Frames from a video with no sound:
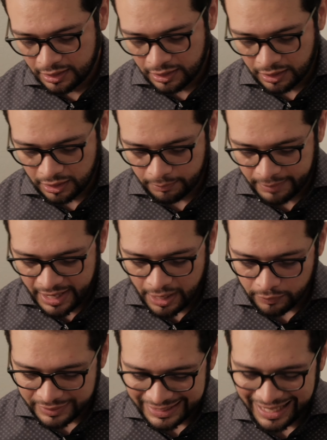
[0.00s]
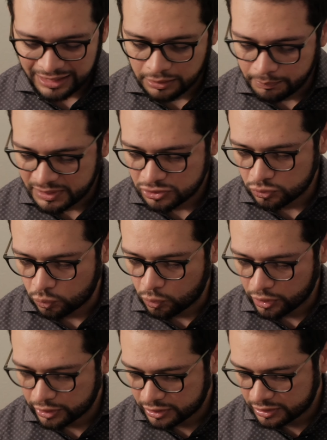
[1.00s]
how the elements
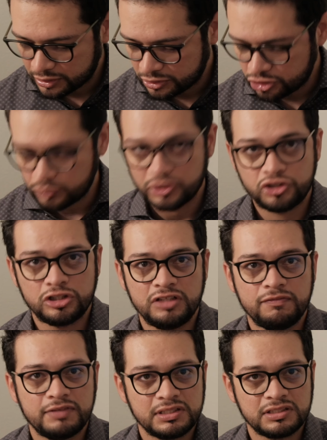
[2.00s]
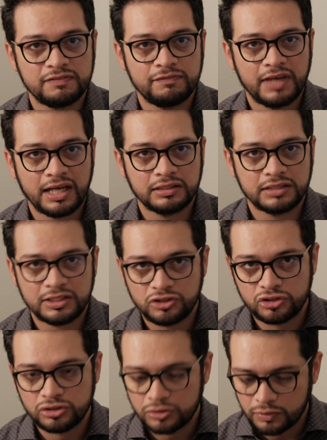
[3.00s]
work to achieve this effect. I
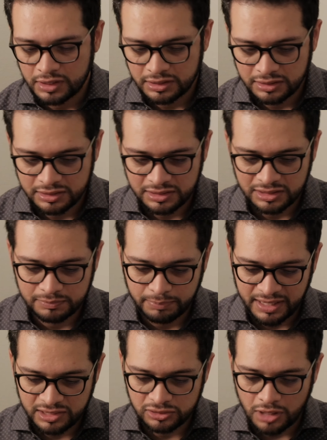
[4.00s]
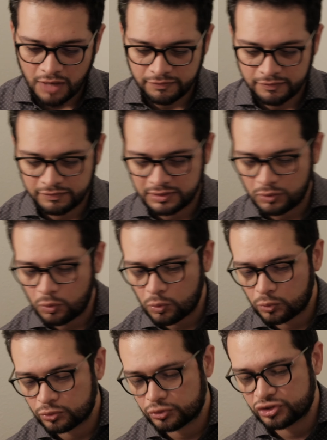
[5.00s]
just know that this is based off of an
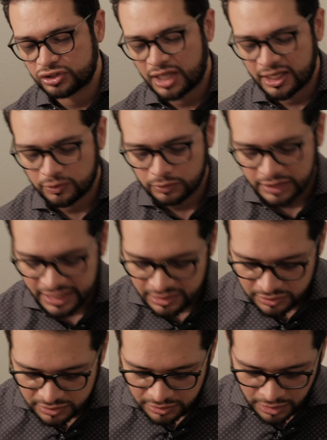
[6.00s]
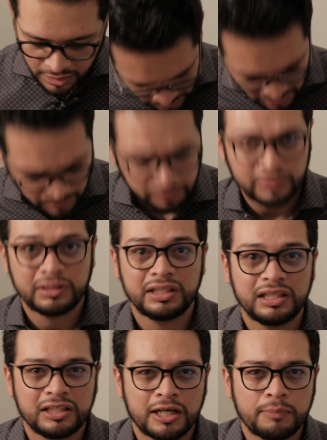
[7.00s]
older style lens. The booklet
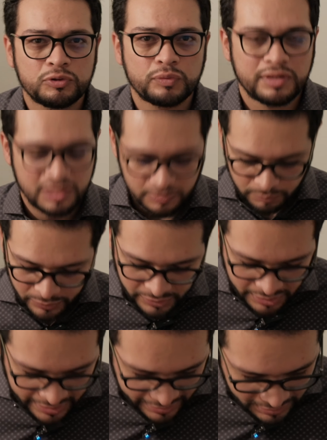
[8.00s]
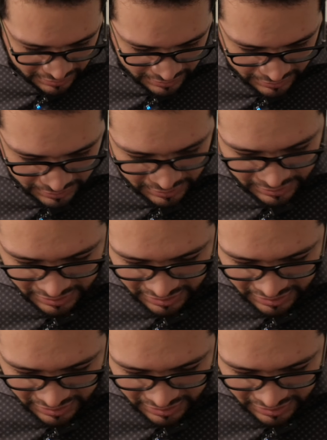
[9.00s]
it comes with is pretty handy. It